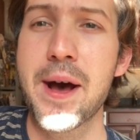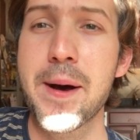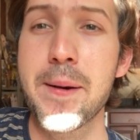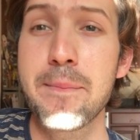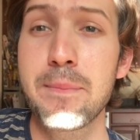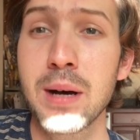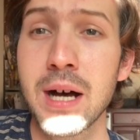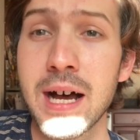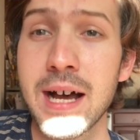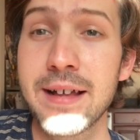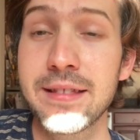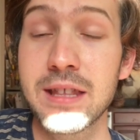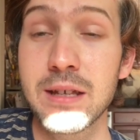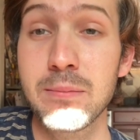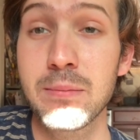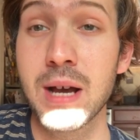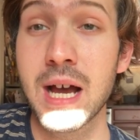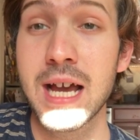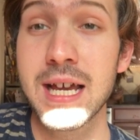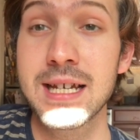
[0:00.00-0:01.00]
but
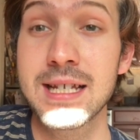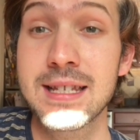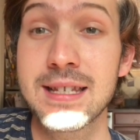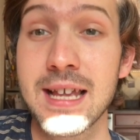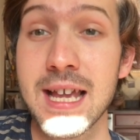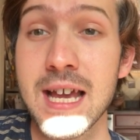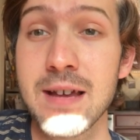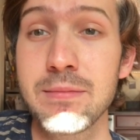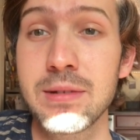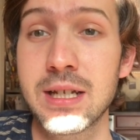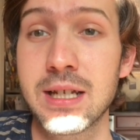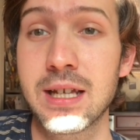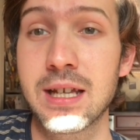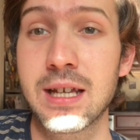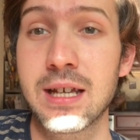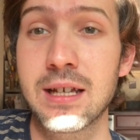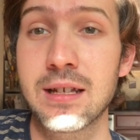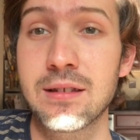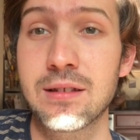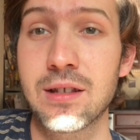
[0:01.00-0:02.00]
that by
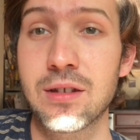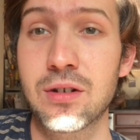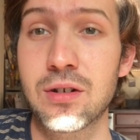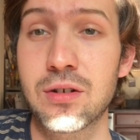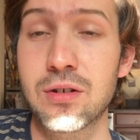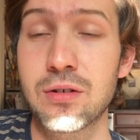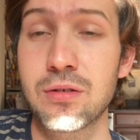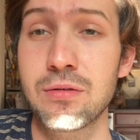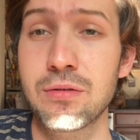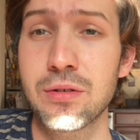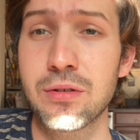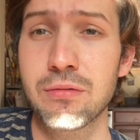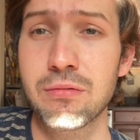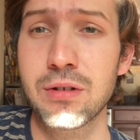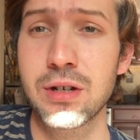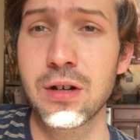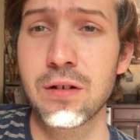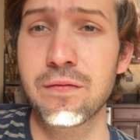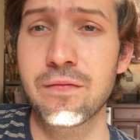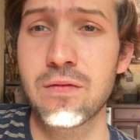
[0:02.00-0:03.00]
examining the 2 or
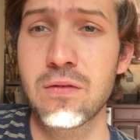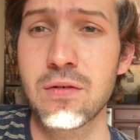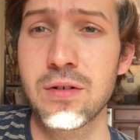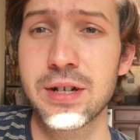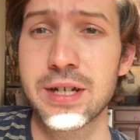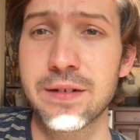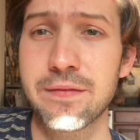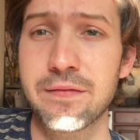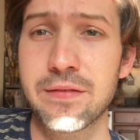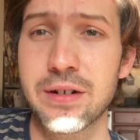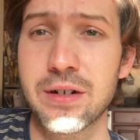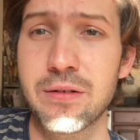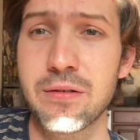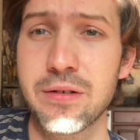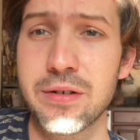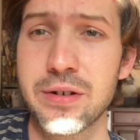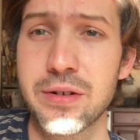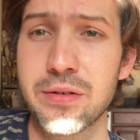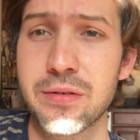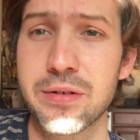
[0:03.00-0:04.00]
3 or 4
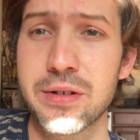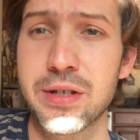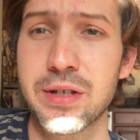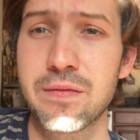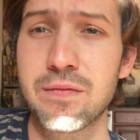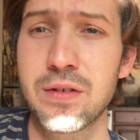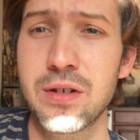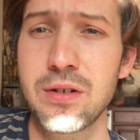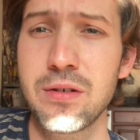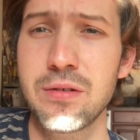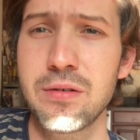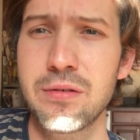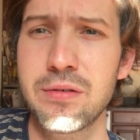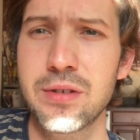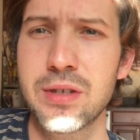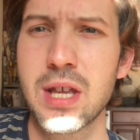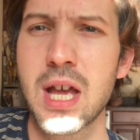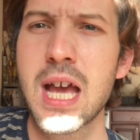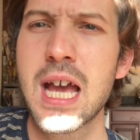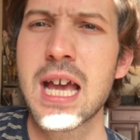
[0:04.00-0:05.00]
different sources of
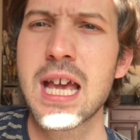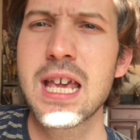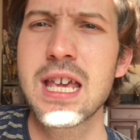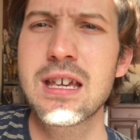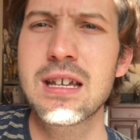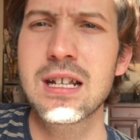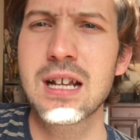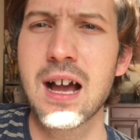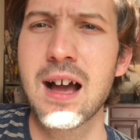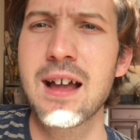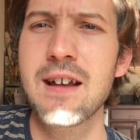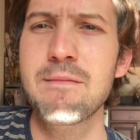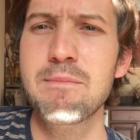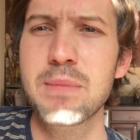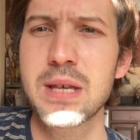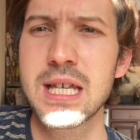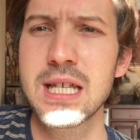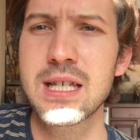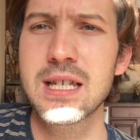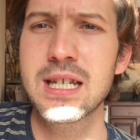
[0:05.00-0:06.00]
news, he could kind of
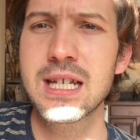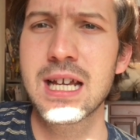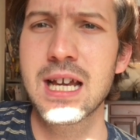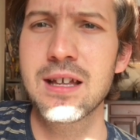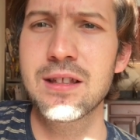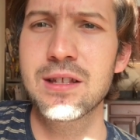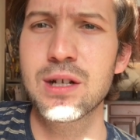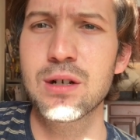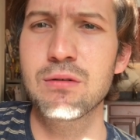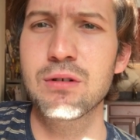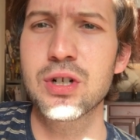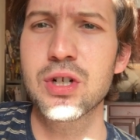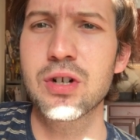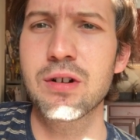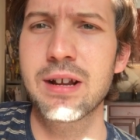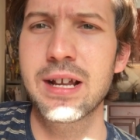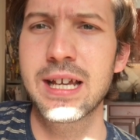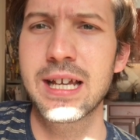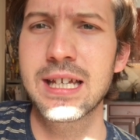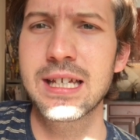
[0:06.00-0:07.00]
piece together or
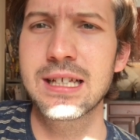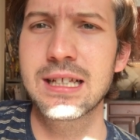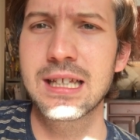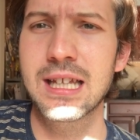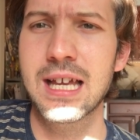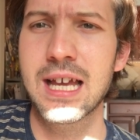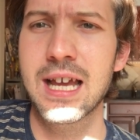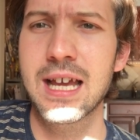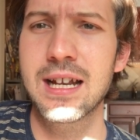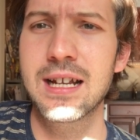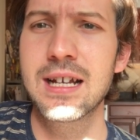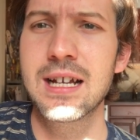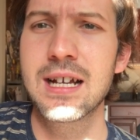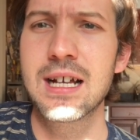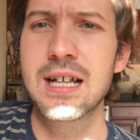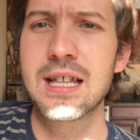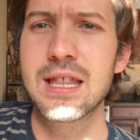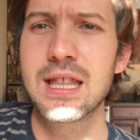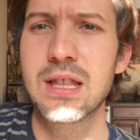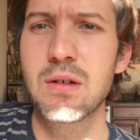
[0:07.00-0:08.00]
triangulate
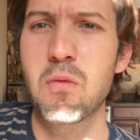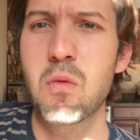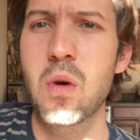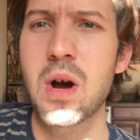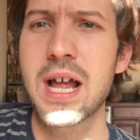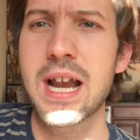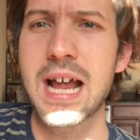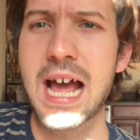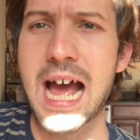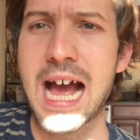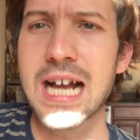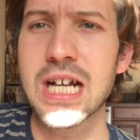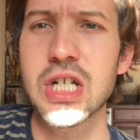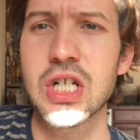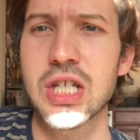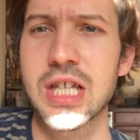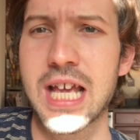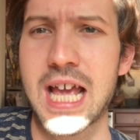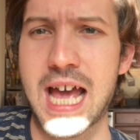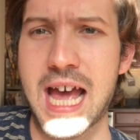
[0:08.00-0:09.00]
what
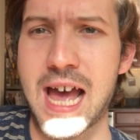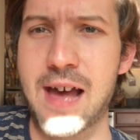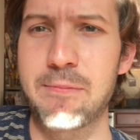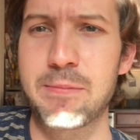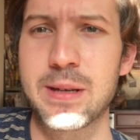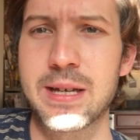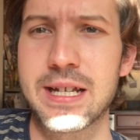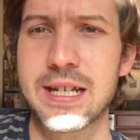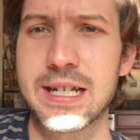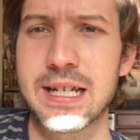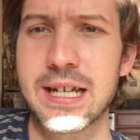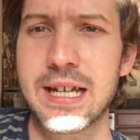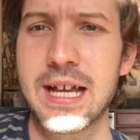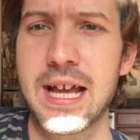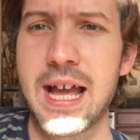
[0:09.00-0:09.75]
actually happened.